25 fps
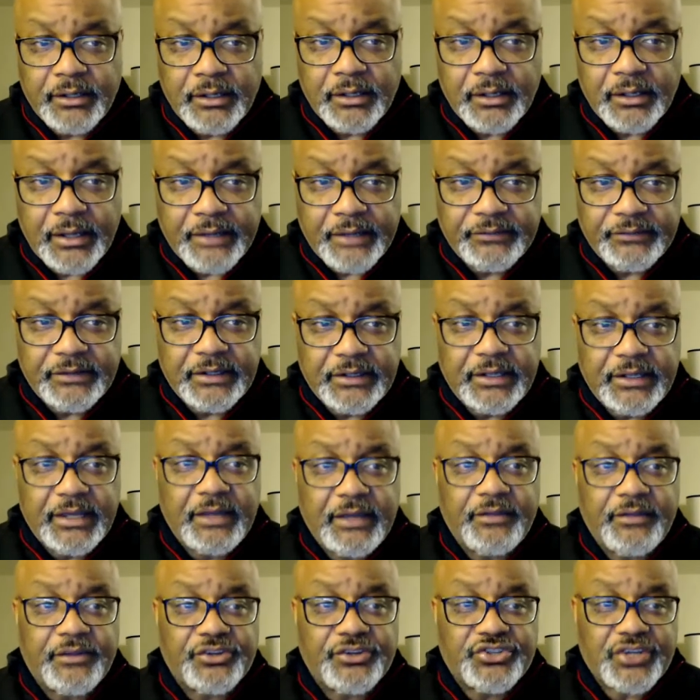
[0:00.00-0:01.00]
I see
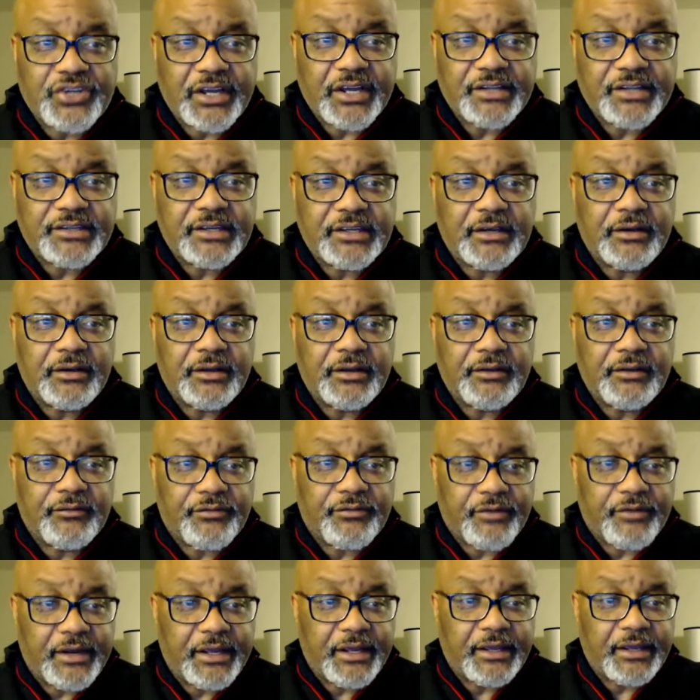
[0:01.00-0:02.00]
Keith and Chantel and
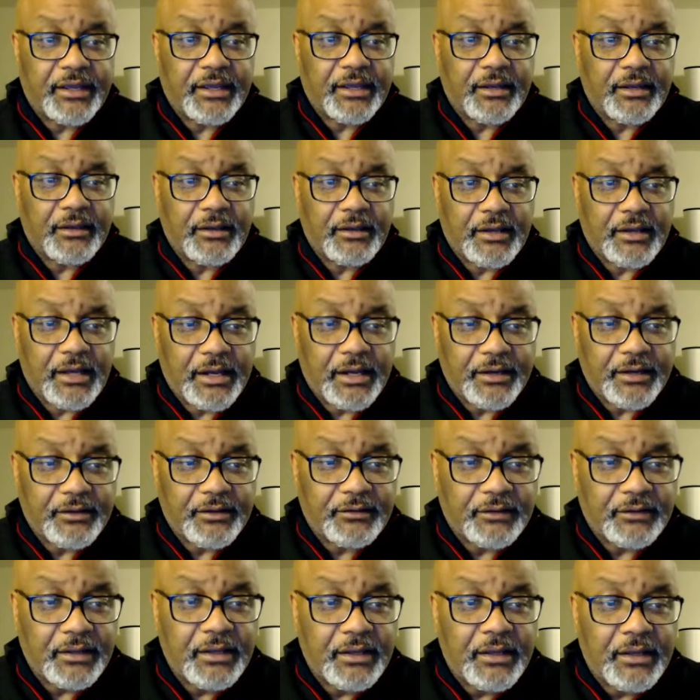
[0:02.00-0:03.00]
Frank and Laconis